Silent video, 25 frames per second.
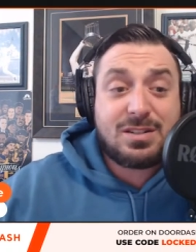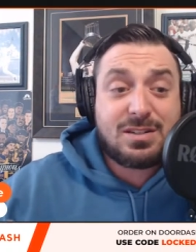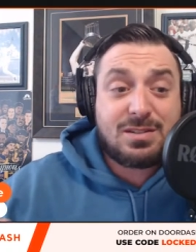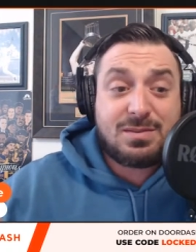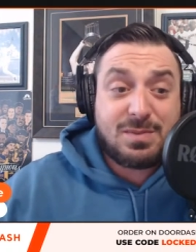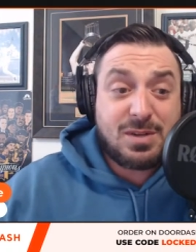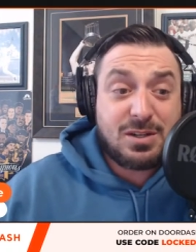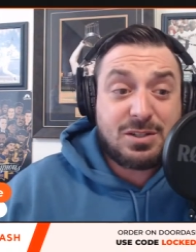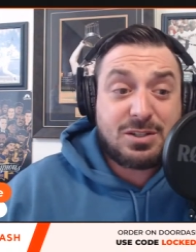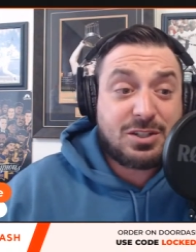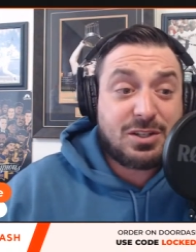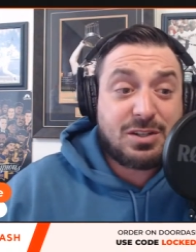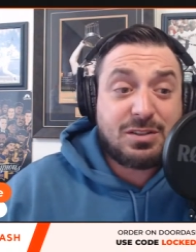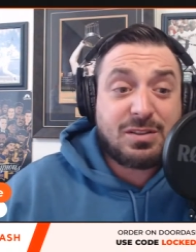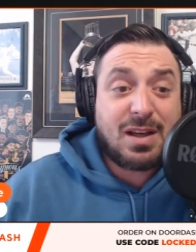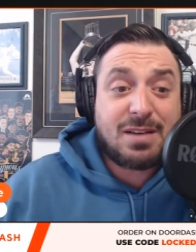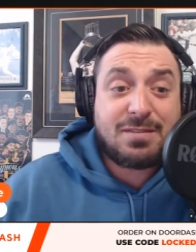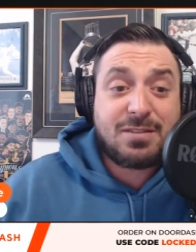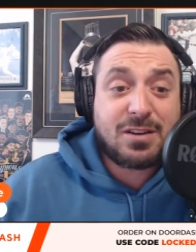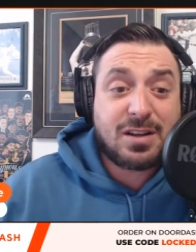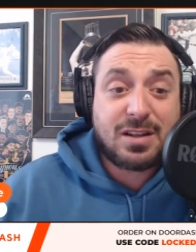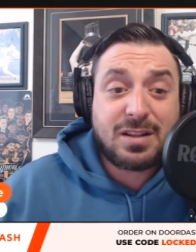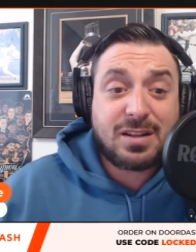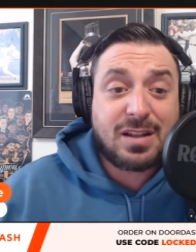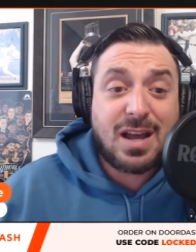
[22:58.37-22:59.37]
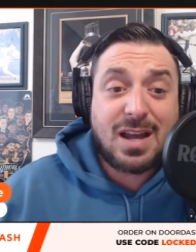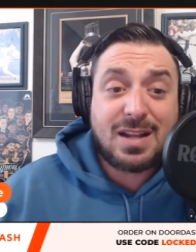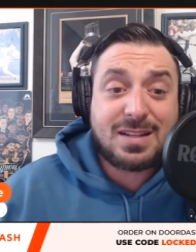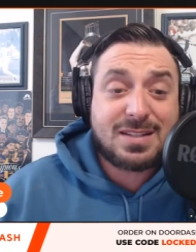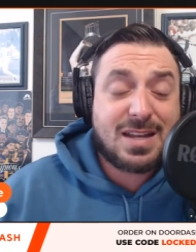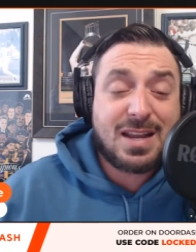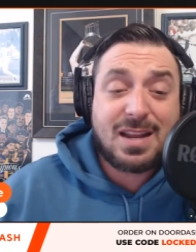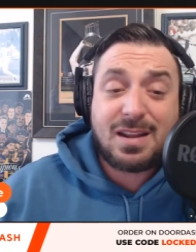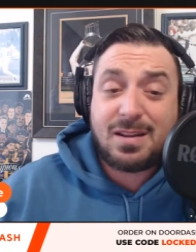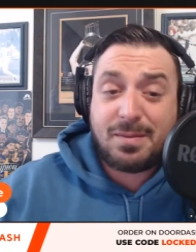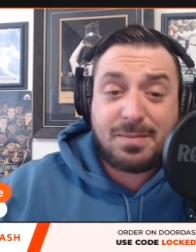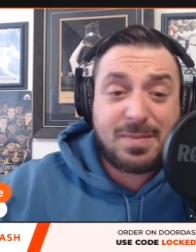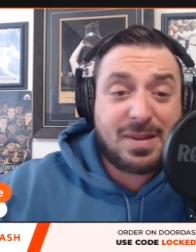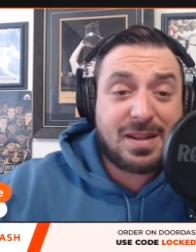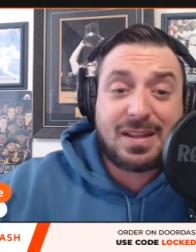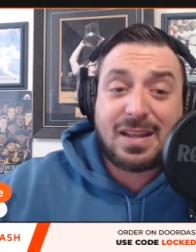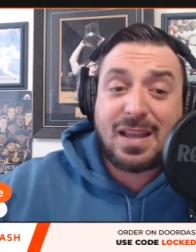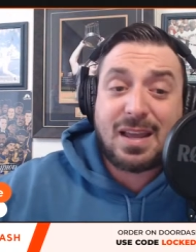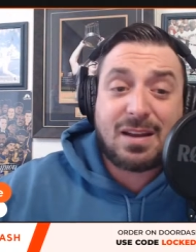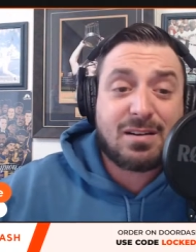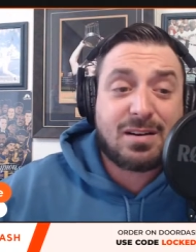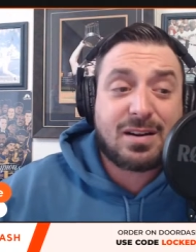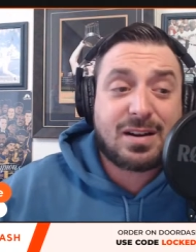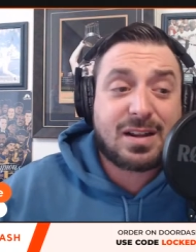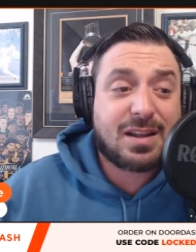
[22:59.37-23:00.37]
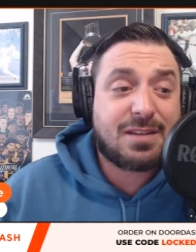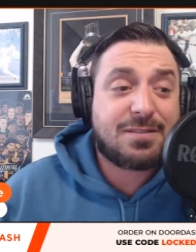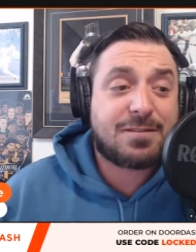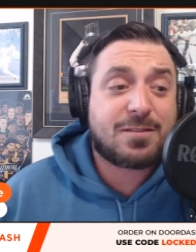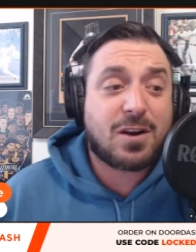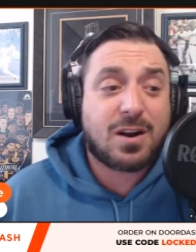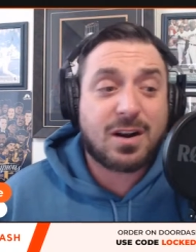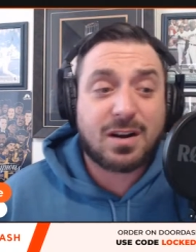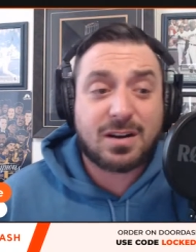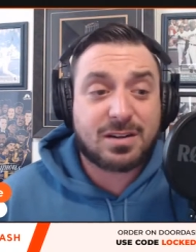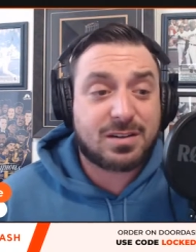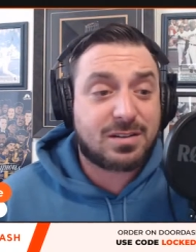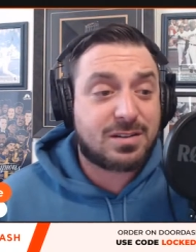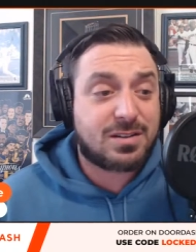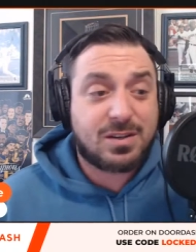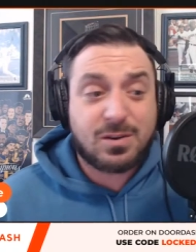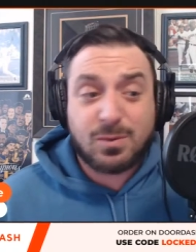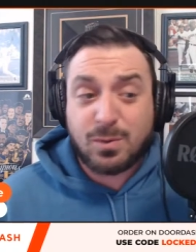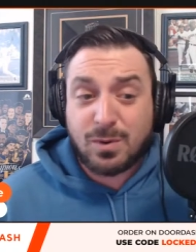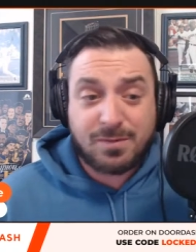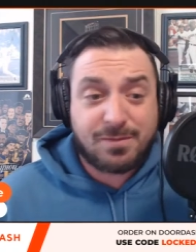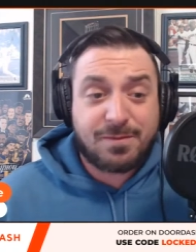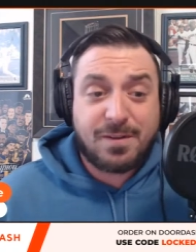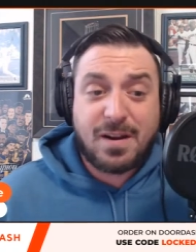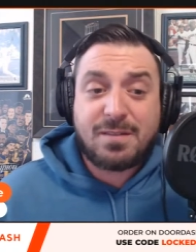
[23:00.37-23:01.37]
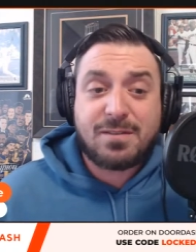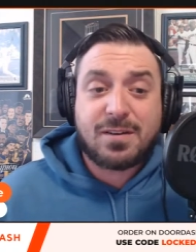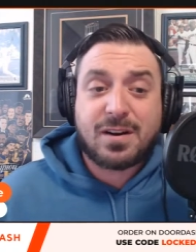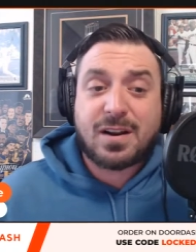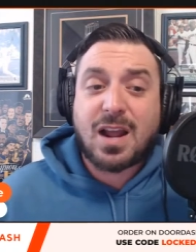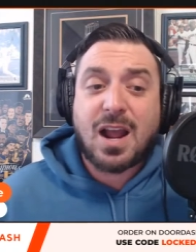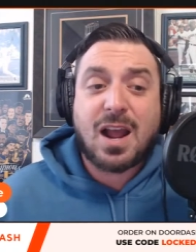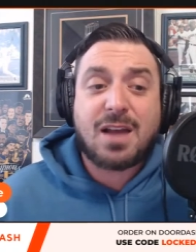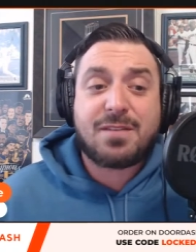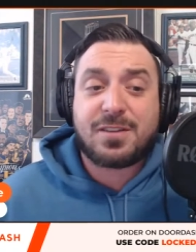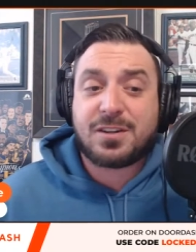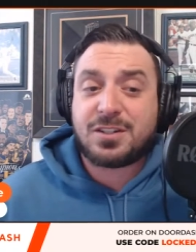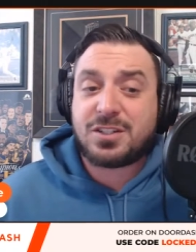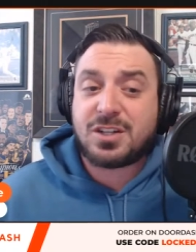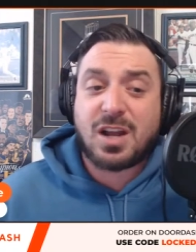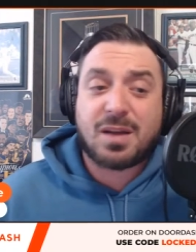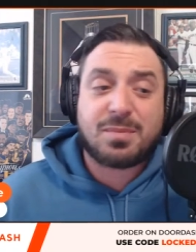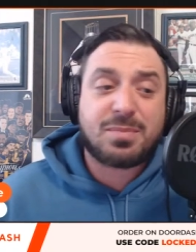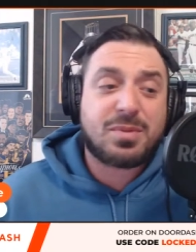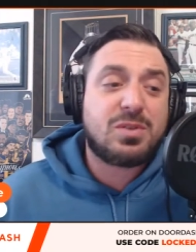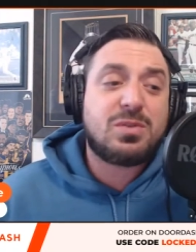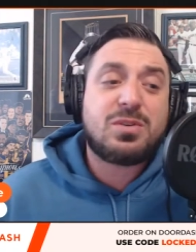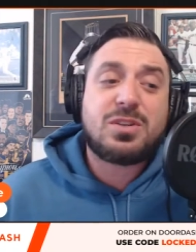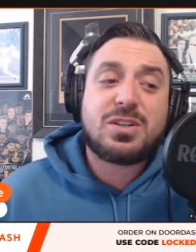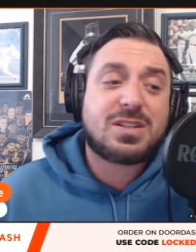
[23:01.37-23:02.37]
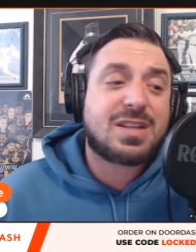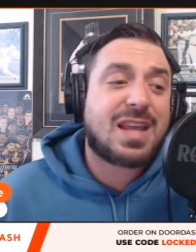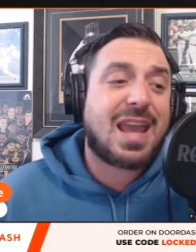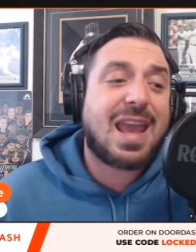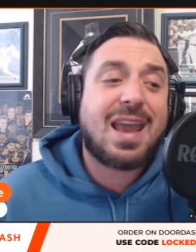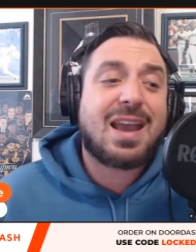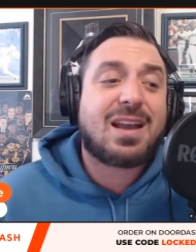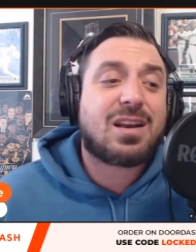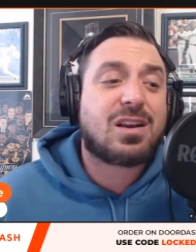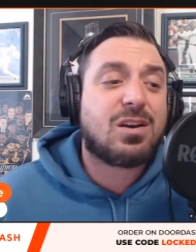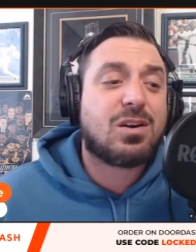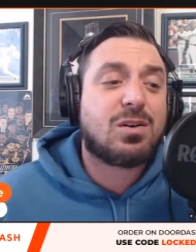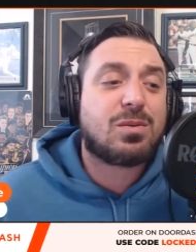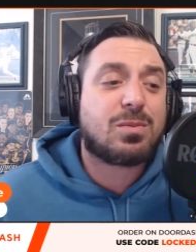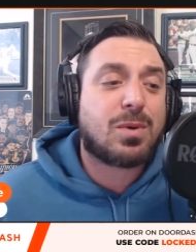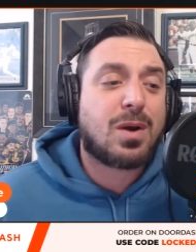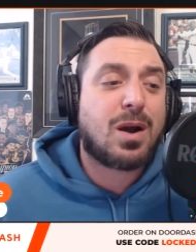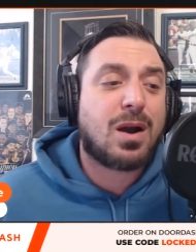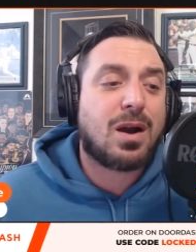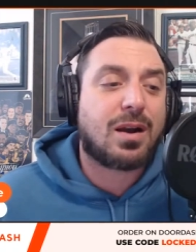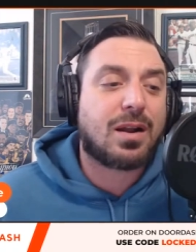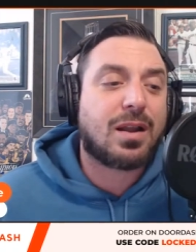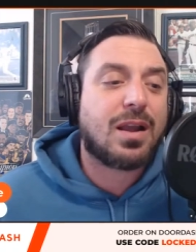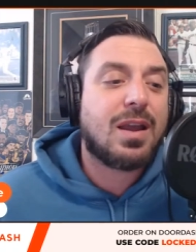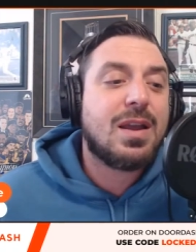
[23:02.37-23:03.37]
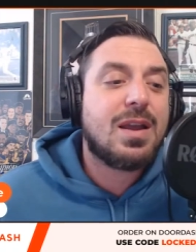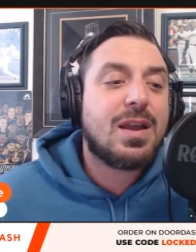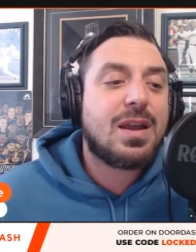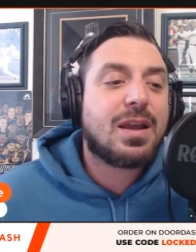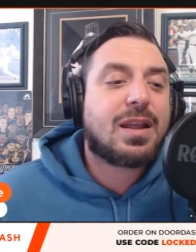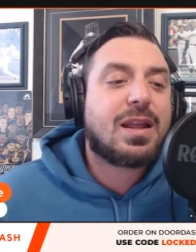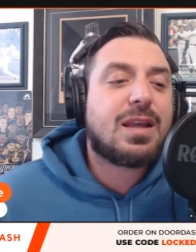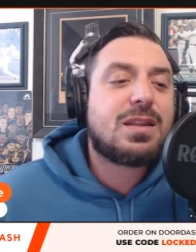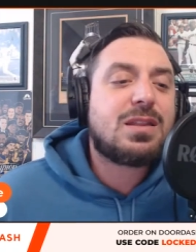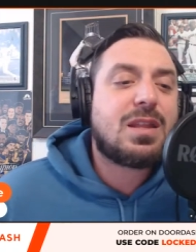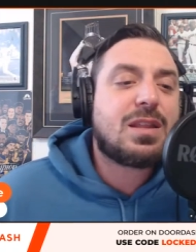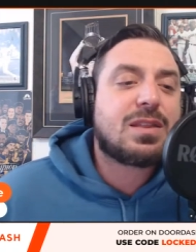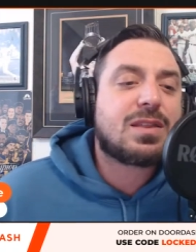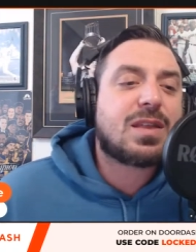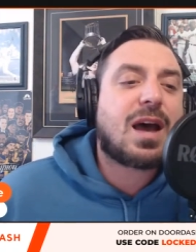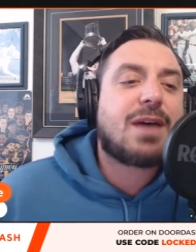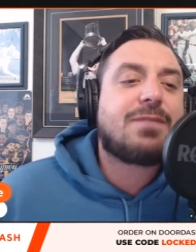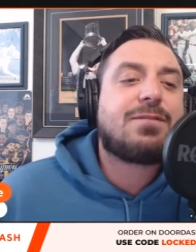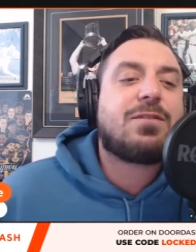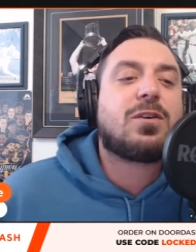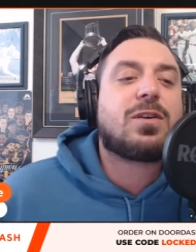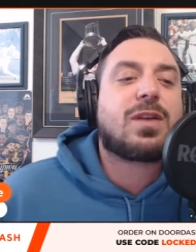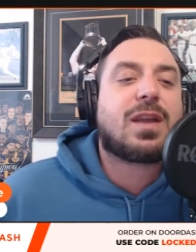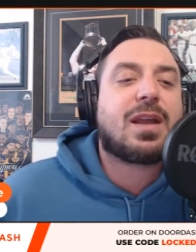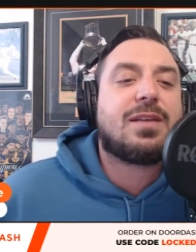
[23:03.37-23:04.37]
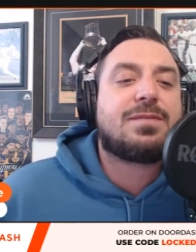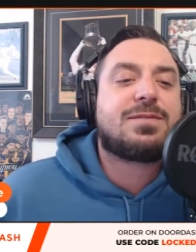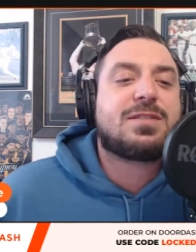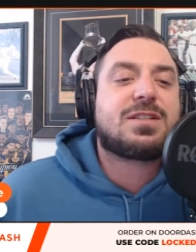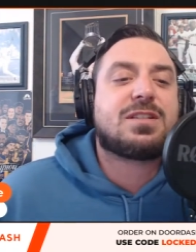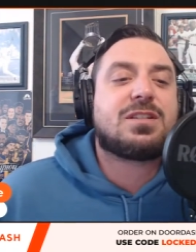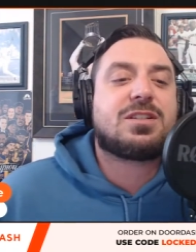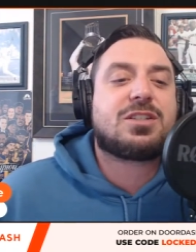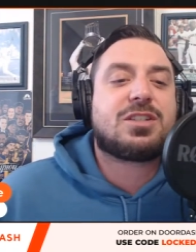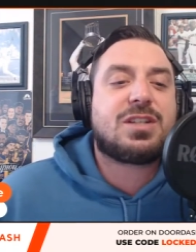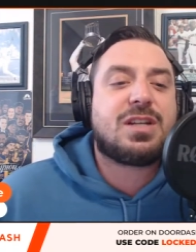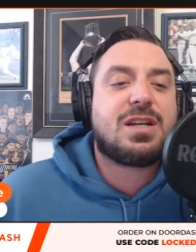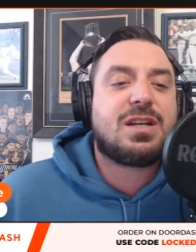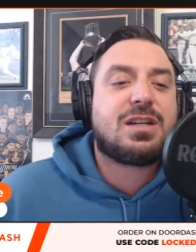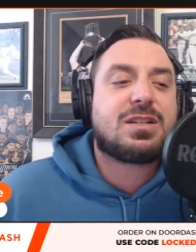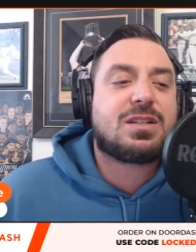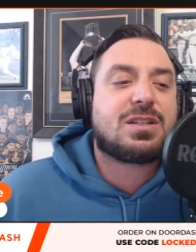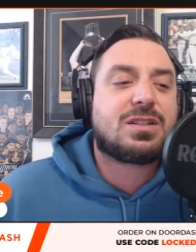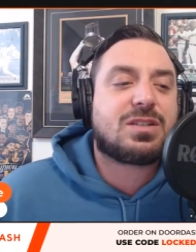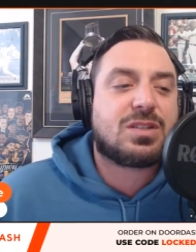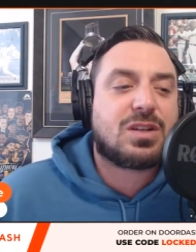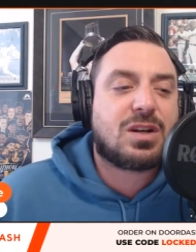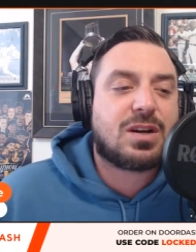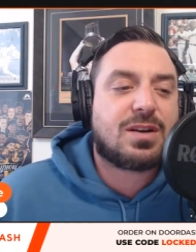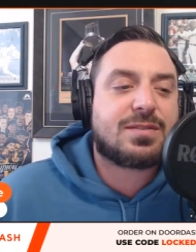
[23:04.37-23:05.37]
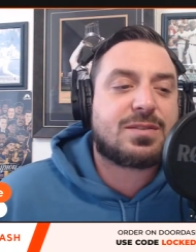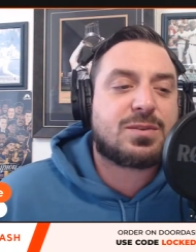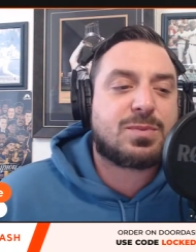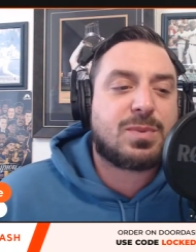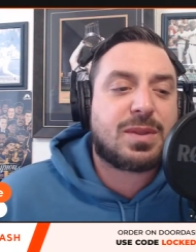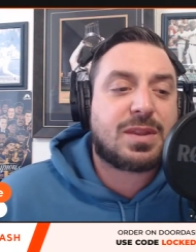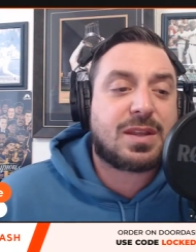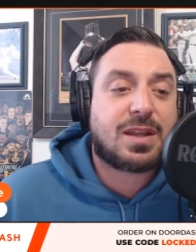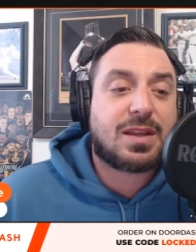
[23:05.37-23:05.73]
Does she love a good latte? I mean, get her a gift card to her favorite coffee shop. You just can't go wrong. Get the thoughtful gifts she deserves with the